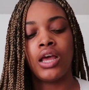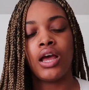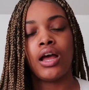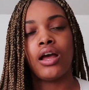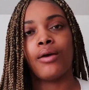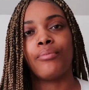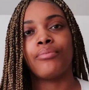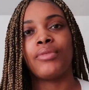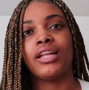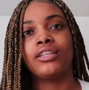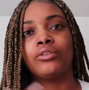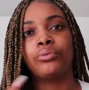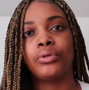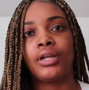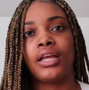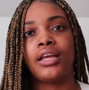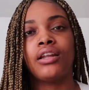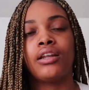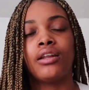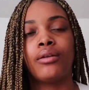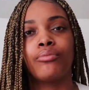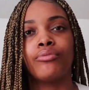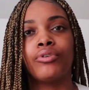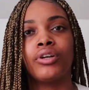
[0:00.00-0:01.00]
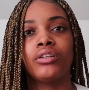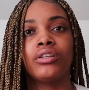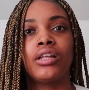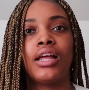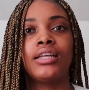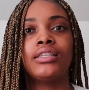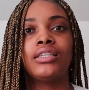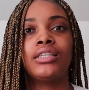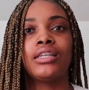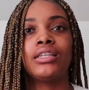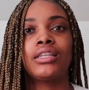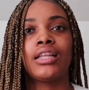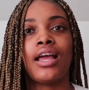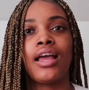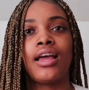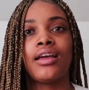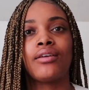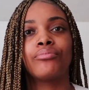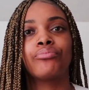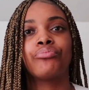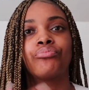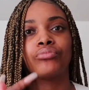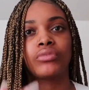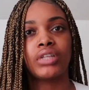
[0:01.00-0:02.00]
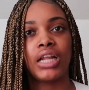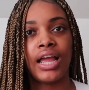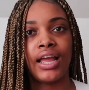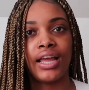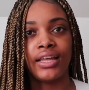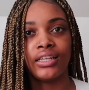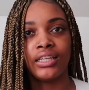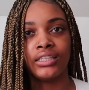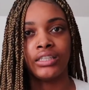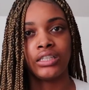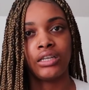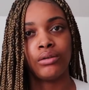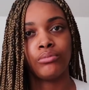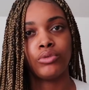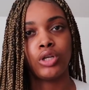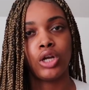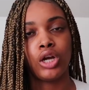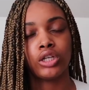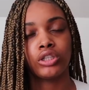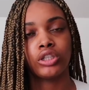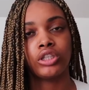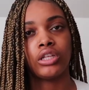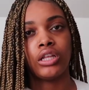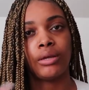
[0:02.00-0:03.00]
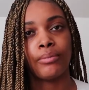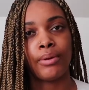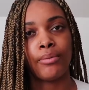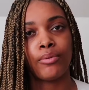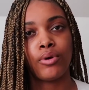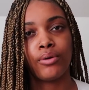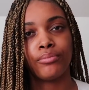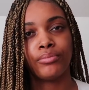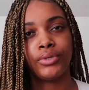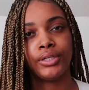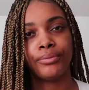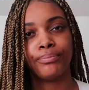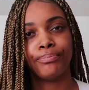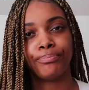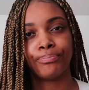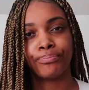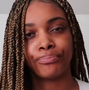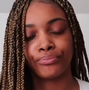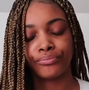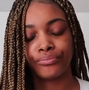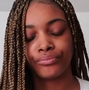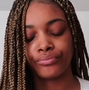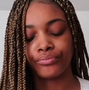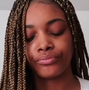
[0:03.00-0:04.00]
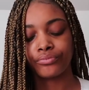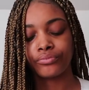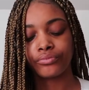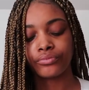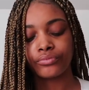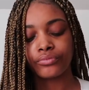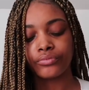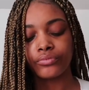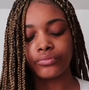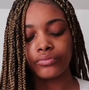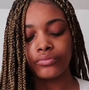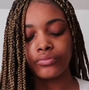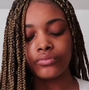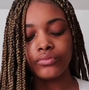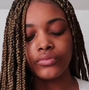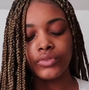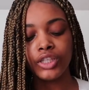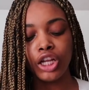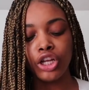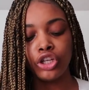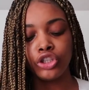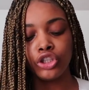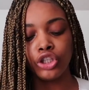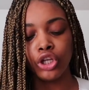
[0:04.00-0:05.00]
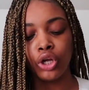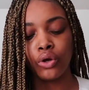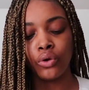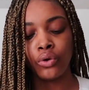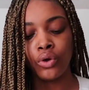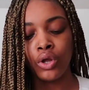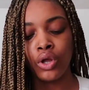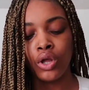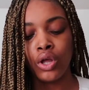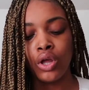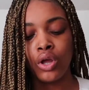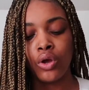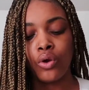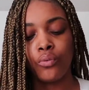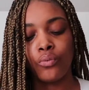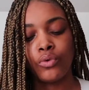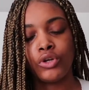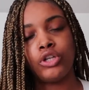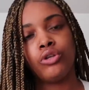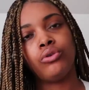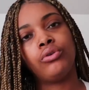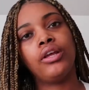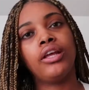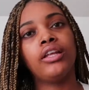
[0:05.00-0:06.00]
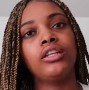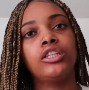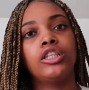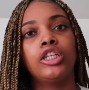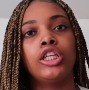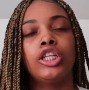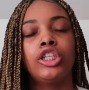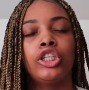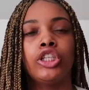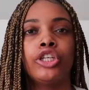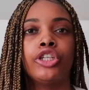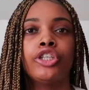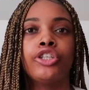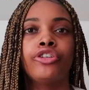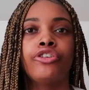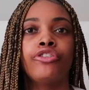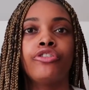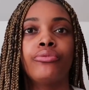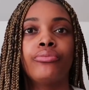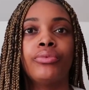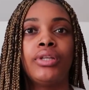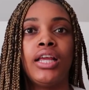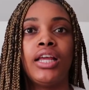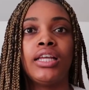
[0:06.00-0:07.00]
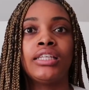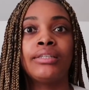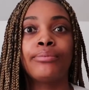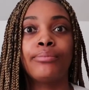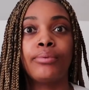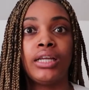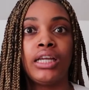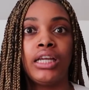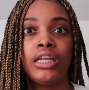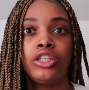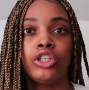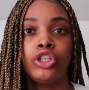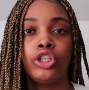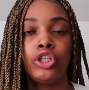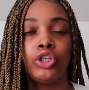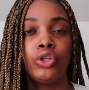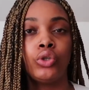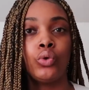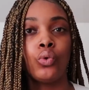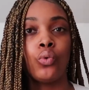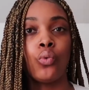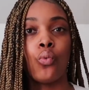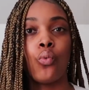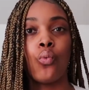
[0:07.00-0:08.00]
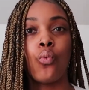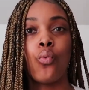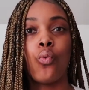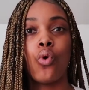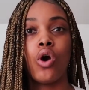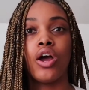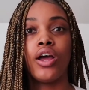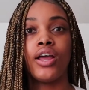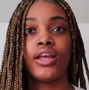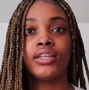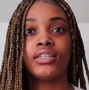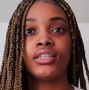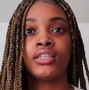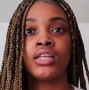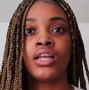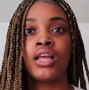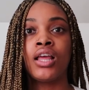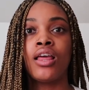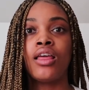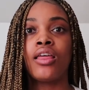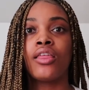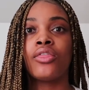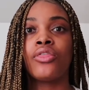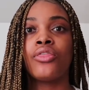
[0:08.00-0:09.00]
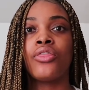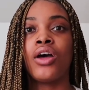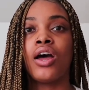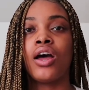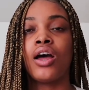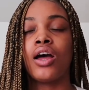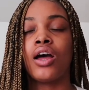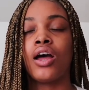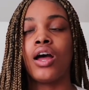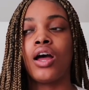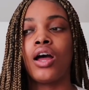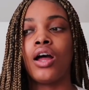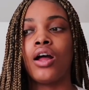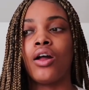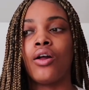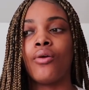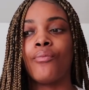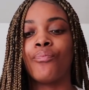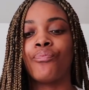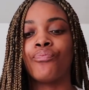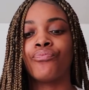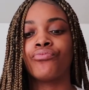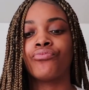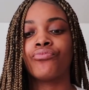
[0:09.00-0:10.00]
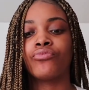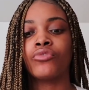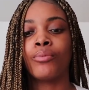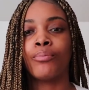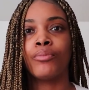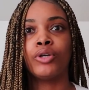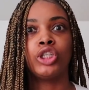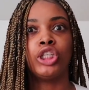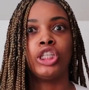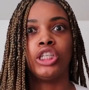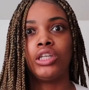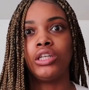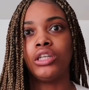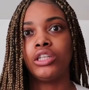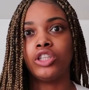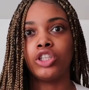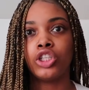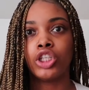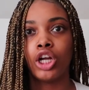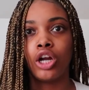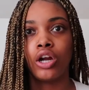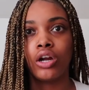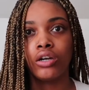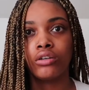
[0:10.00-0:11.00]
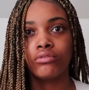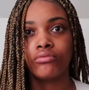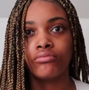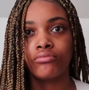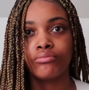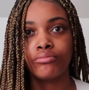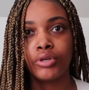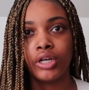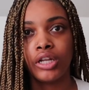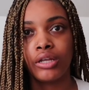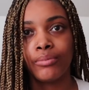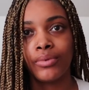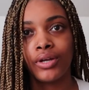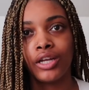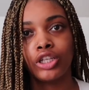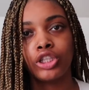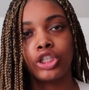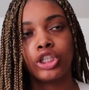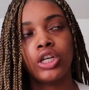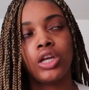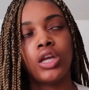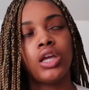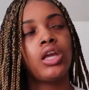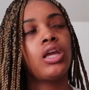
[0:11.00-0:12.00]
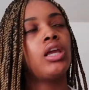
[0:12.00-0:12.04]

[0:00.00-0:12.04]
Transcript: That's when I ended up realizing that I had the same doctor that my mom did. So when you get into the surgery room, they explain to you what the machines are, pretty much.